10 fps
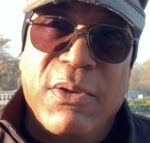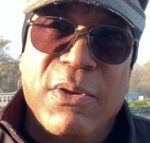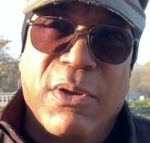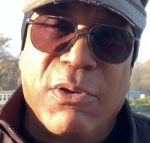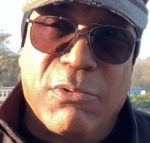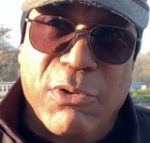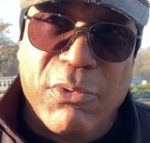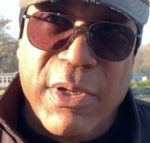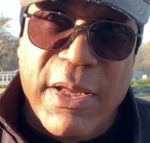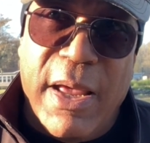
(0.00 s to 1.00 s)

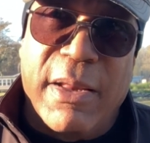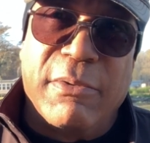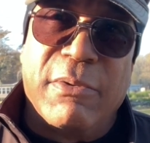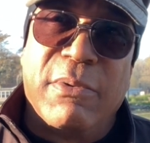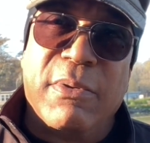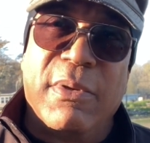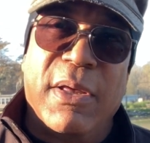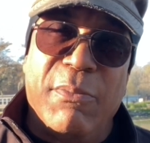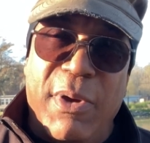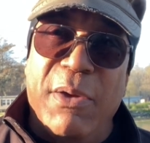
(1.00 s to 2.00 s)
Conclude again.
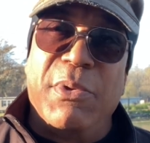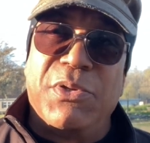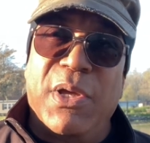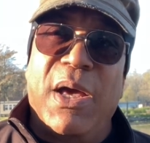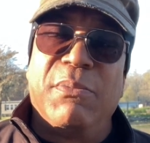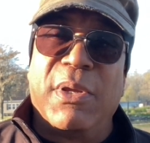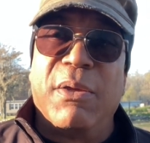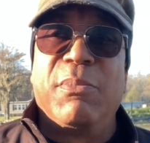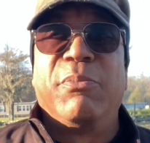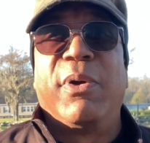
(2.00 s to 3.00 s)
It might be time to
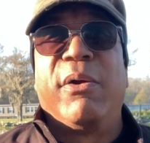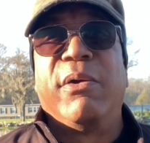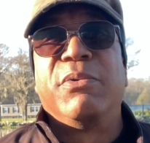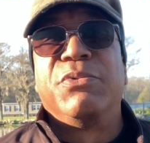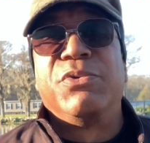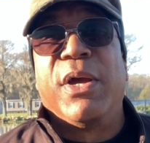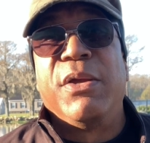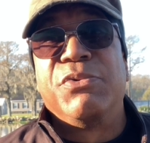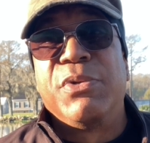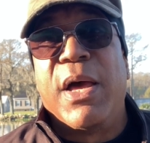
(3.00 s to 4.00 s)
get my bearings
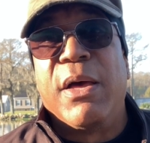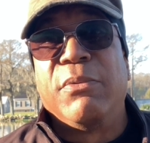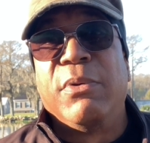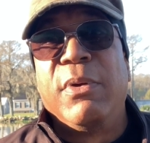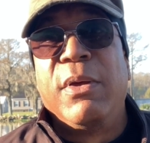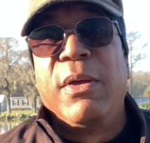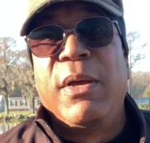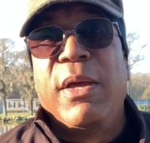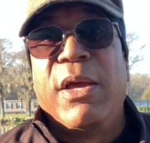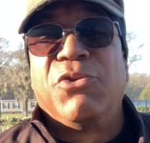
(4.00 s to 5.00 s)
changed out.
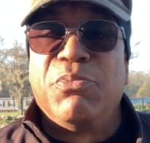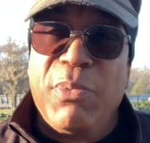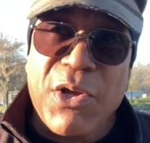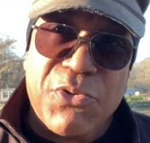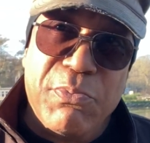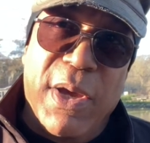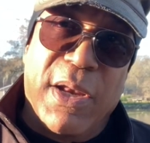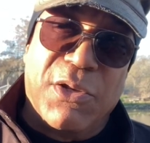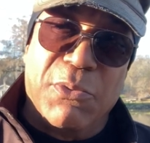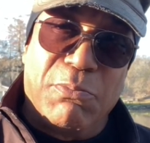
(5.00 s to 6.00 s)
It's much
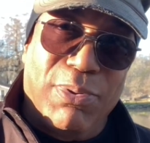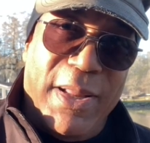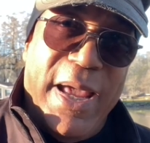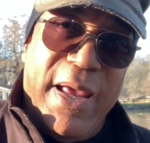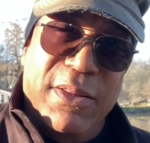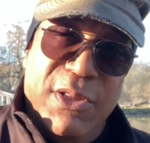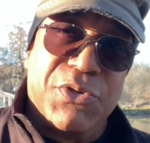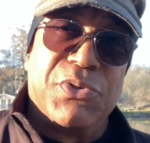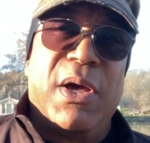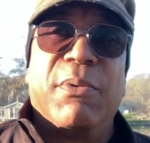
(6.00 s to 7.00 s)
better to plan
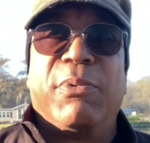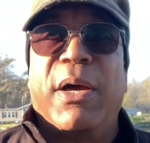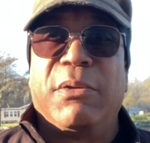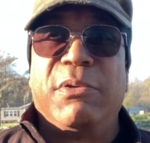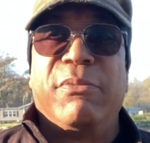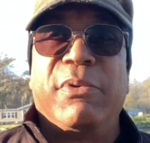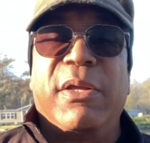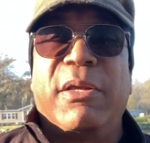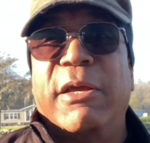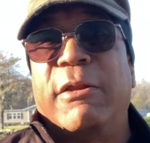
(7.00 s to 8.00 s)
this type of activity
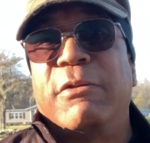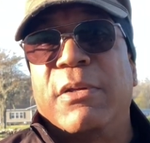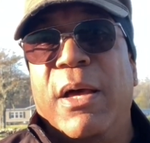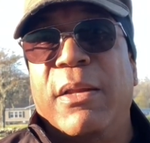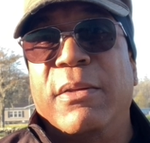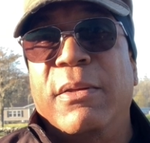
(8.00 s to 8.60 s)
and get it done.